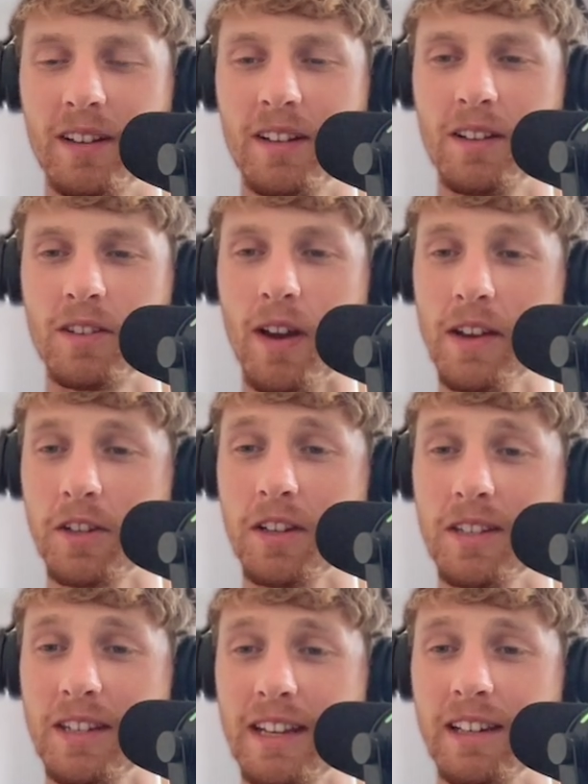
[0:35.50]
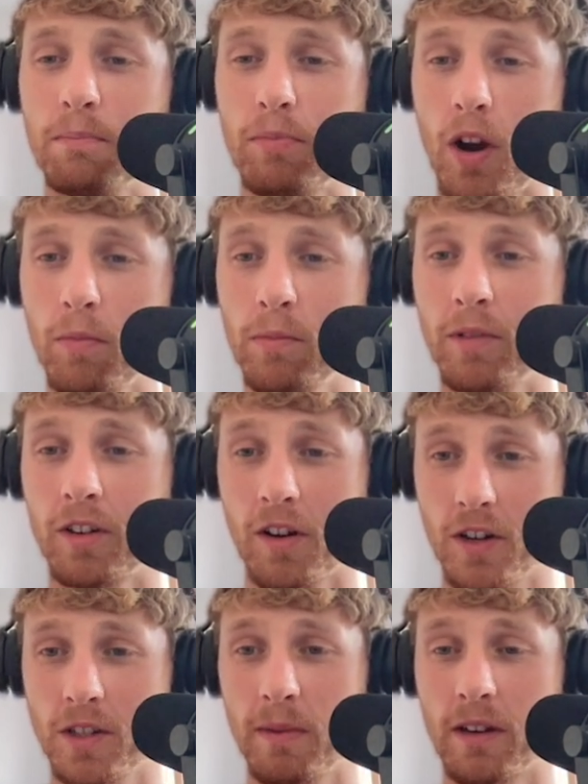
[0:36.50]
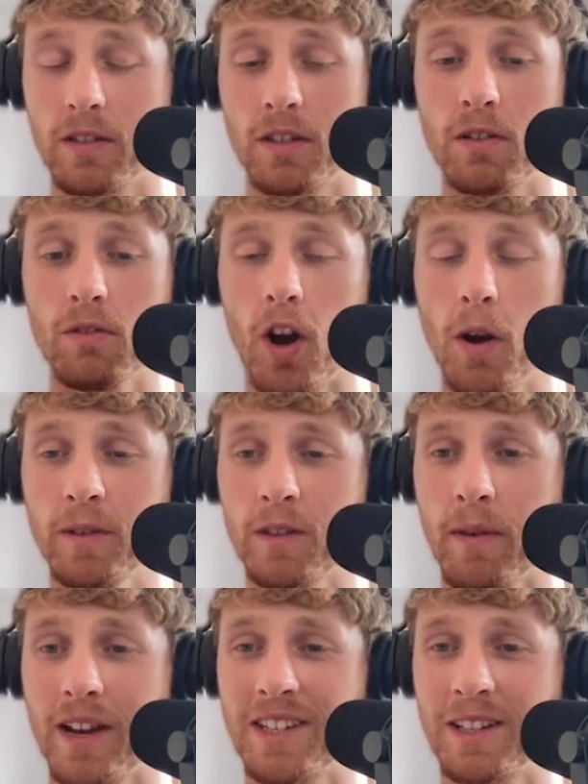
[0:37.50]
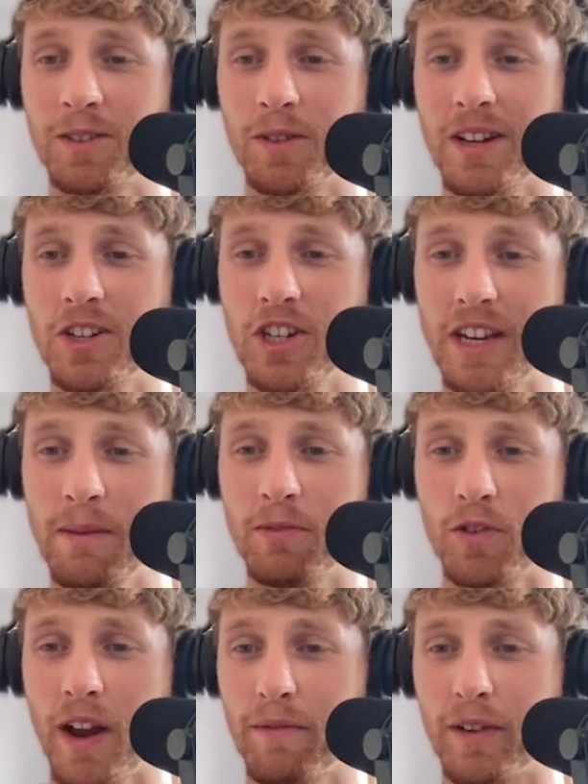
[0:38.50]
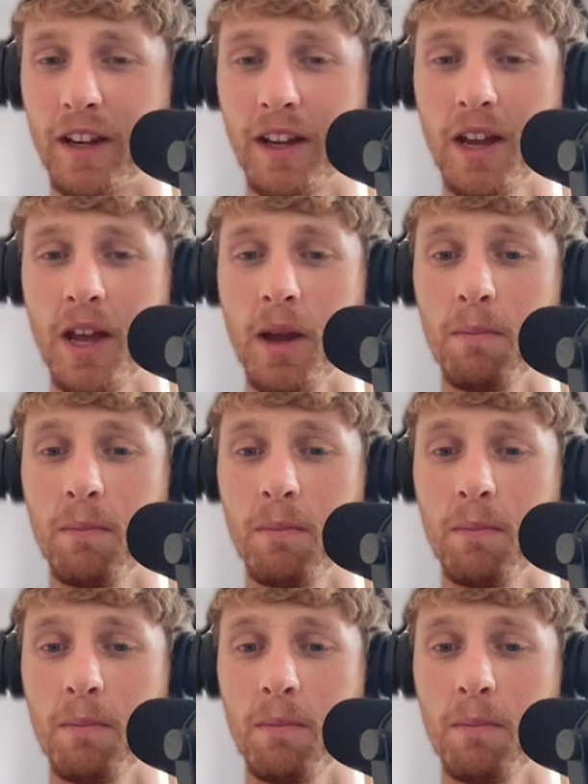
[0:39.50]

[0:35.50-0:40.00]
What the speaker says: So as you can see, the problem occurs because you're optimizing to get cheap traffic,